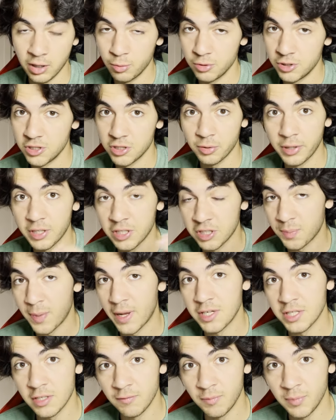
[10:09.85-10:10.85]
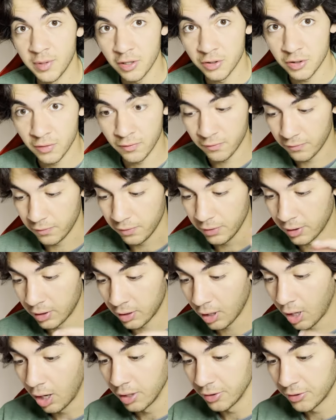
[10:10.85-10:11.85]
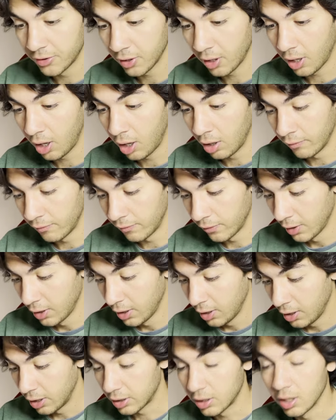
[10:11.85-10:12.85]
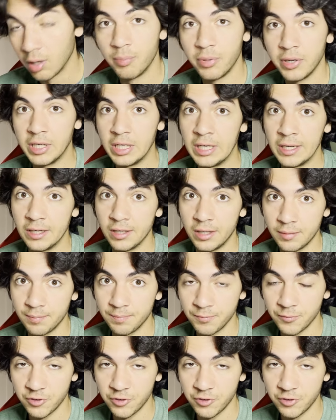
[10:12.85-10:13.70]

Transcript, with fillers: which is very expensive because of the cost of a company in Italy.